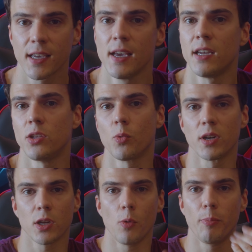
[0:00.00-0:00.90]
and you
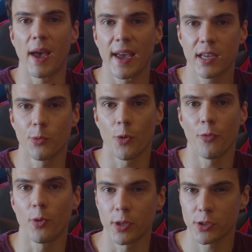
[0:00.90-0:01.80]
wanted to go back and
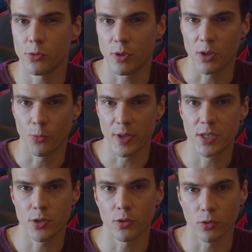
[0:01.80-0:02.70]
revert to the
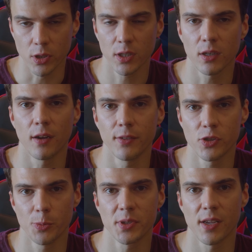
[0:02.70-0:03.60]
original look of the
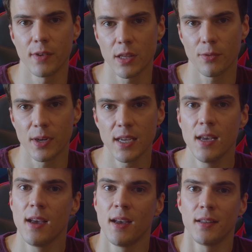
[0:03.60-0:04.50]
Super73,
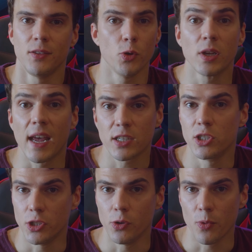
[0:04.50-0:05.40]
you can
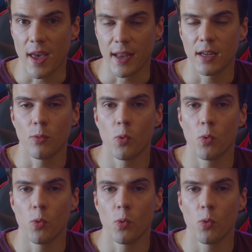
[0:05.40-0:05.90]
actually do that.